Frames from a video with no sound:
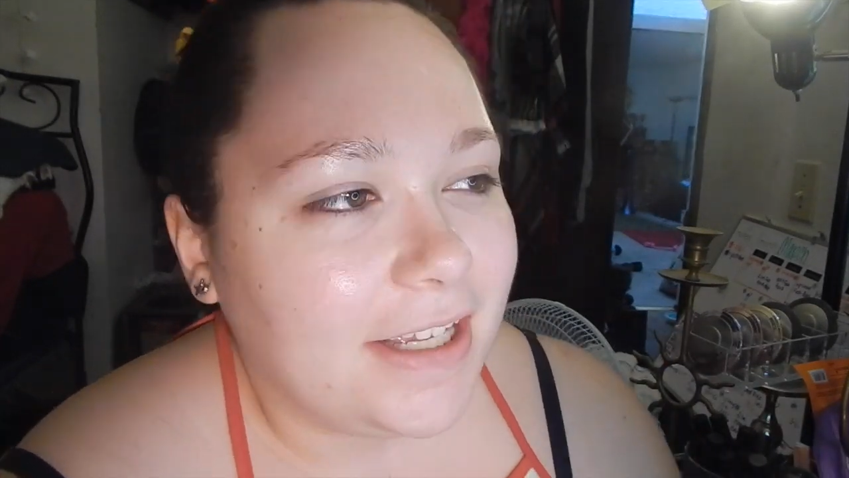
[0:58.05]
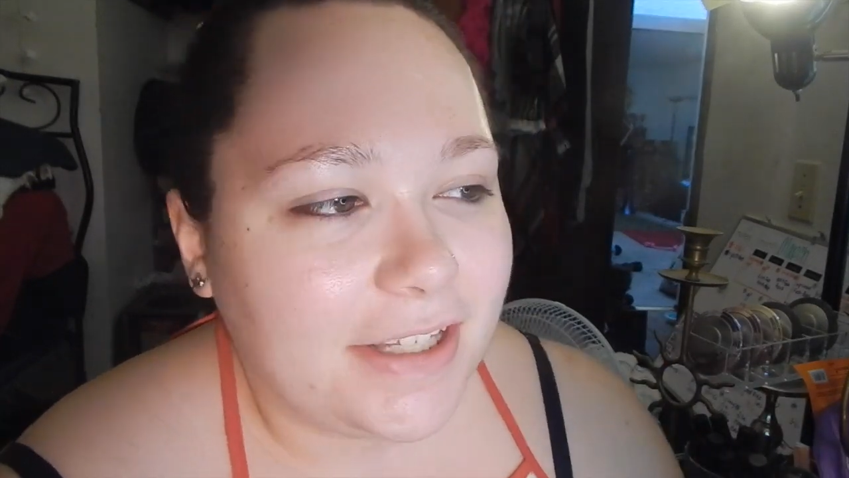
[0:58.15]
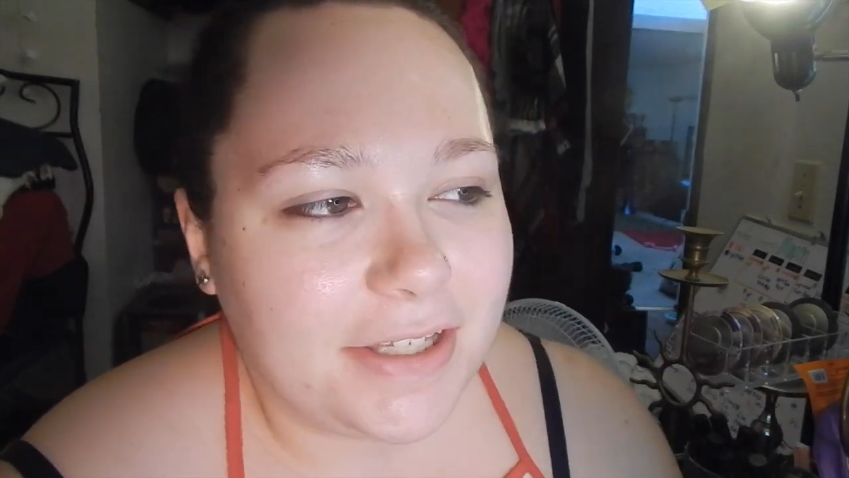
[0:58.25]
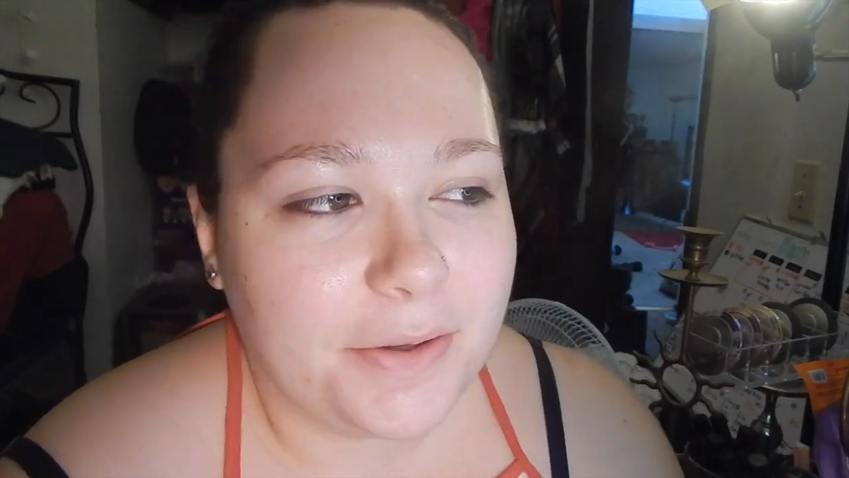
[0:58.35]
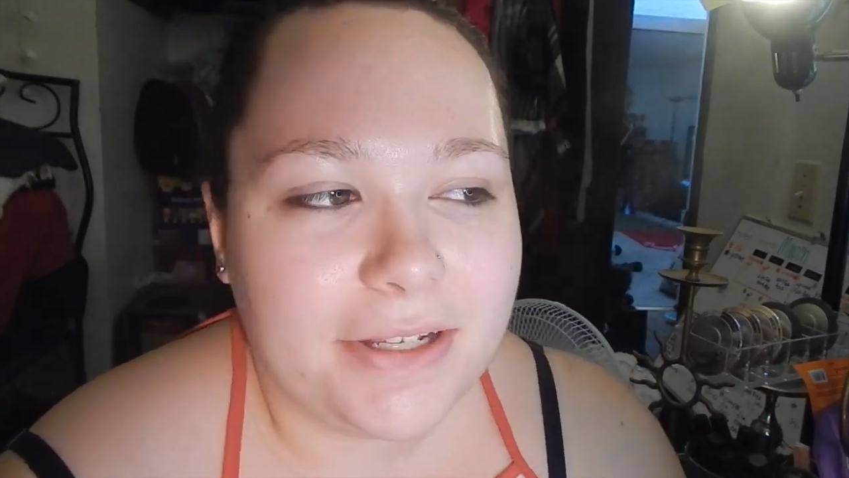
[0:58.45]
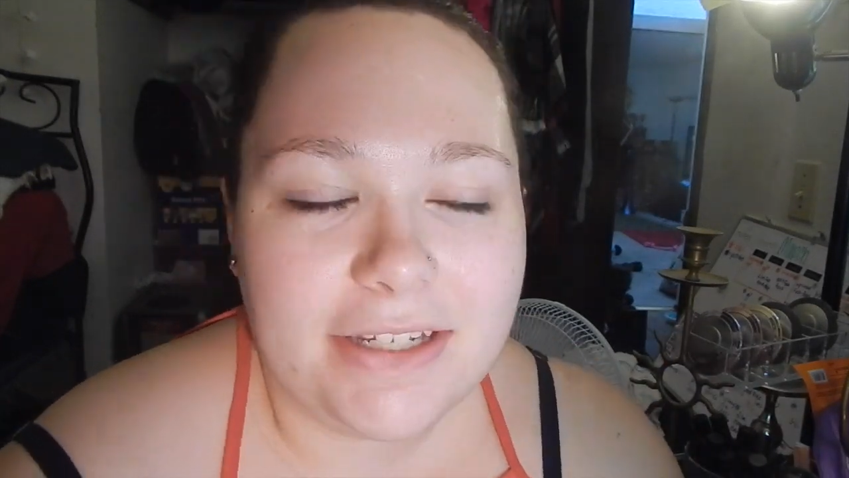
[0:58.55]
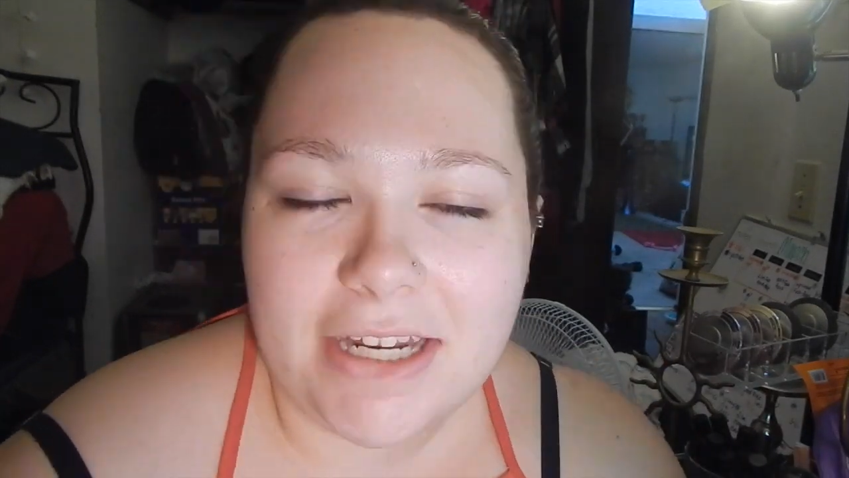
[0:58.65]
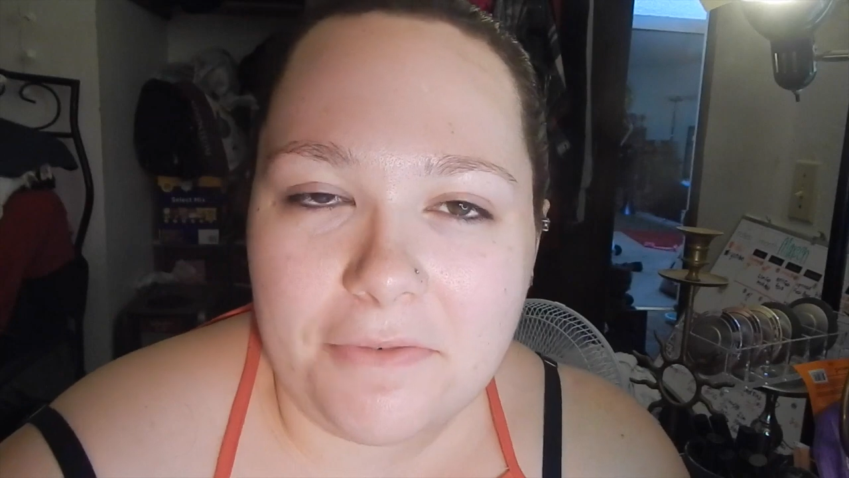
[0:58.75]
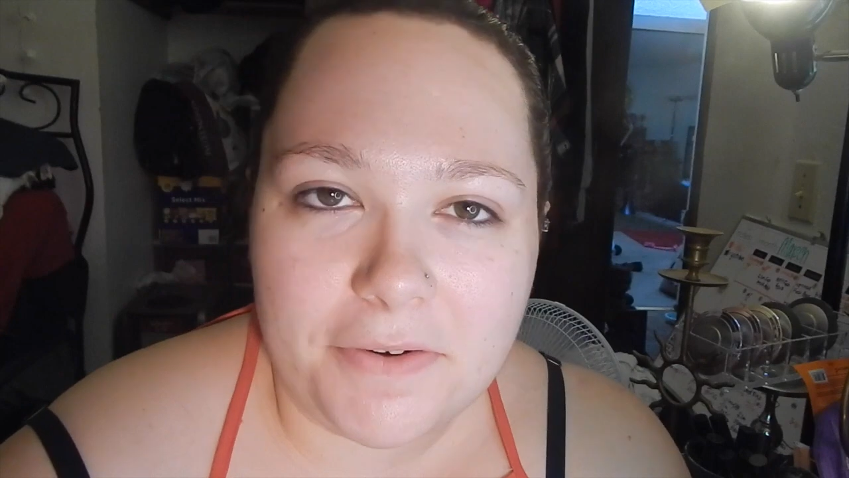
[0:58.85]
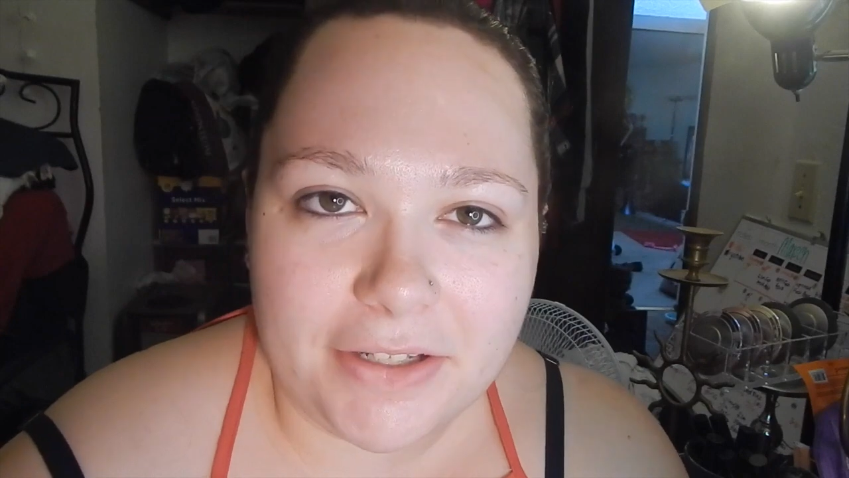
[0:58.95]
So that's
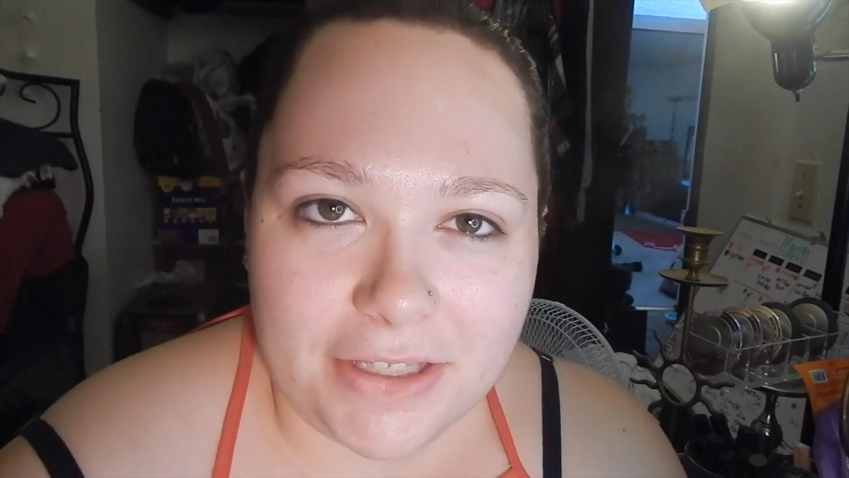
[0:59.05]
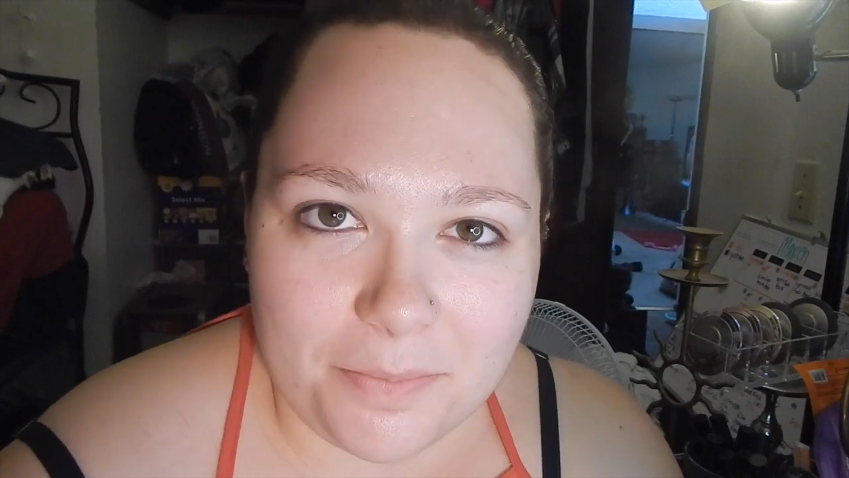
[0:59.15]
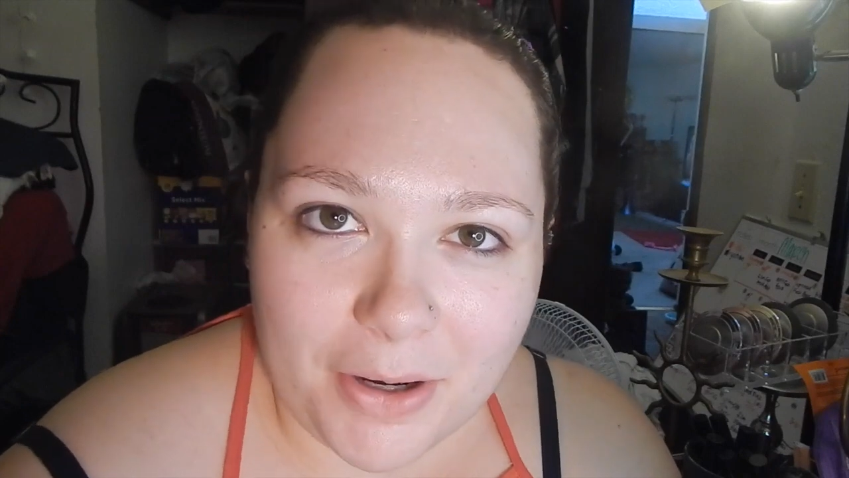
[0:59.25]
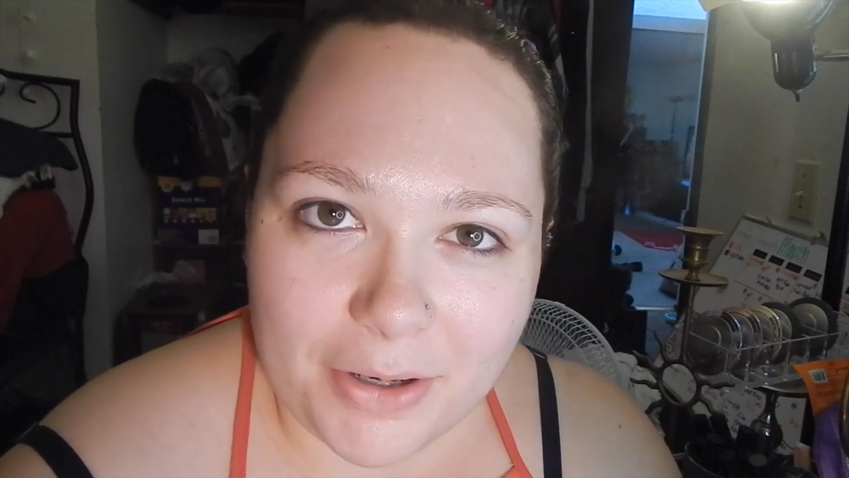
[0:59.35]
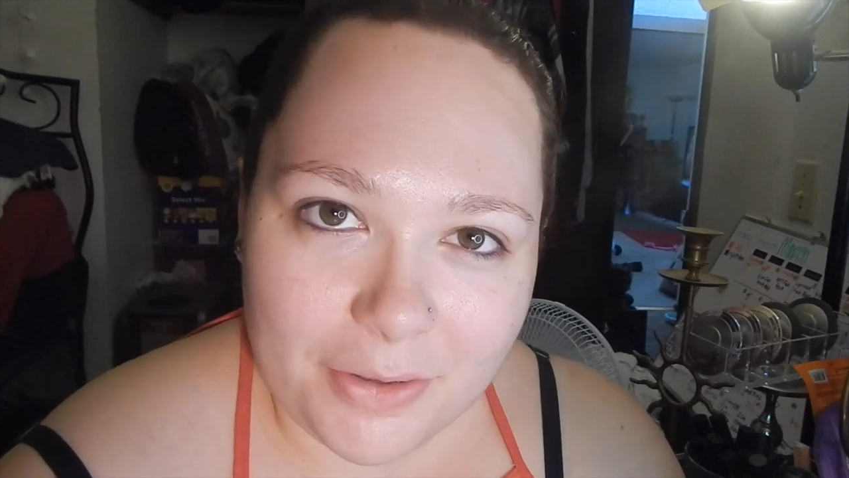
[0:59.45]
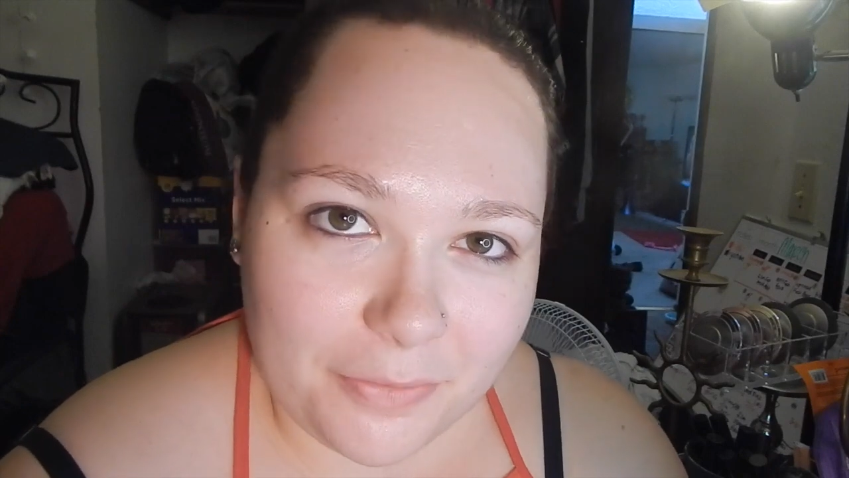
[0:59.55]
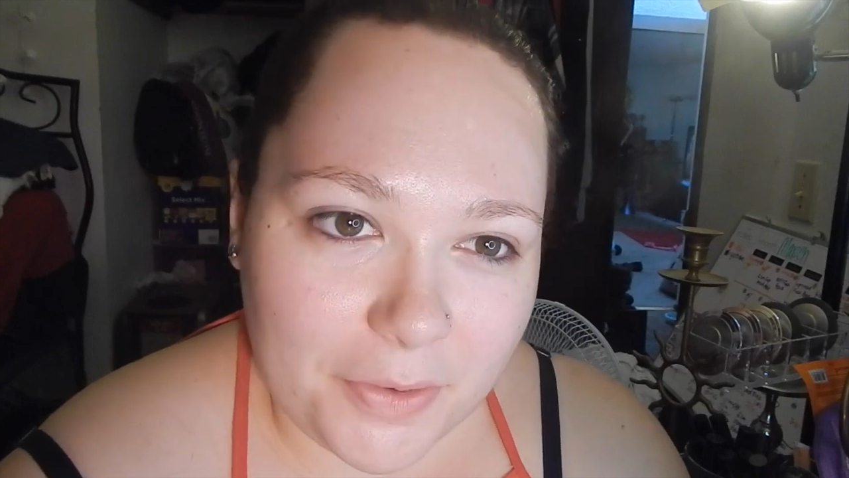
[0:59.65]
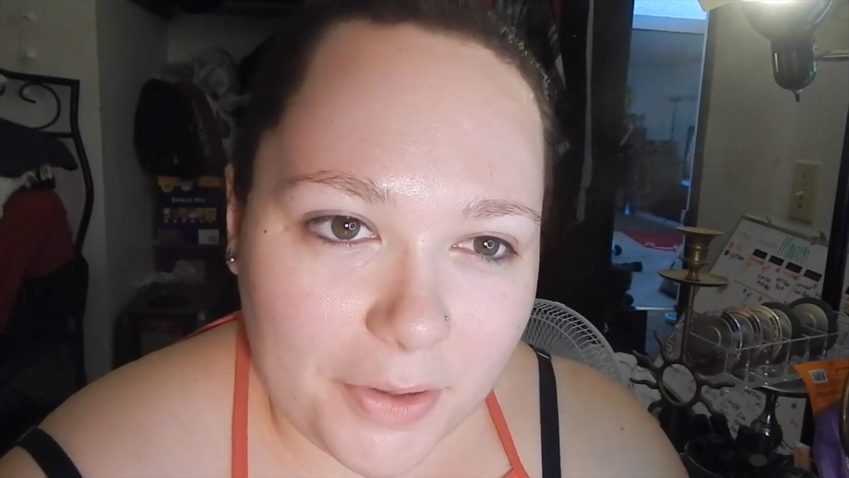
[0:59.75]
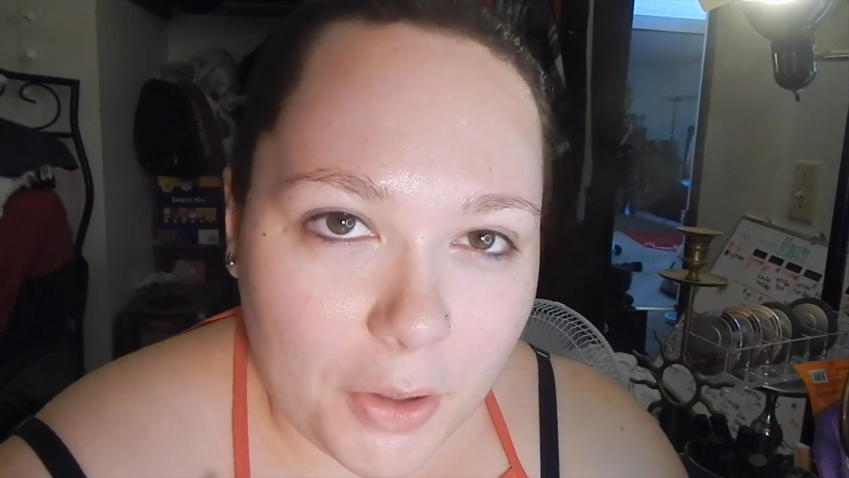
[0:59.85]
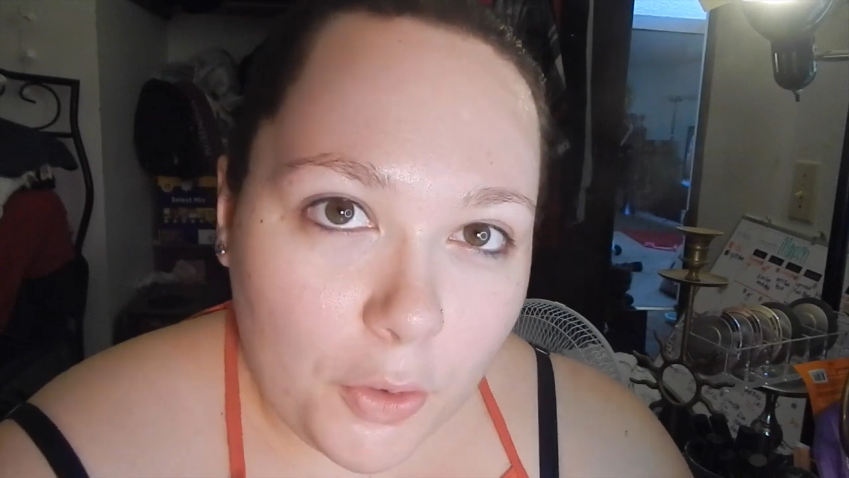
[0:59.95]
definitely part of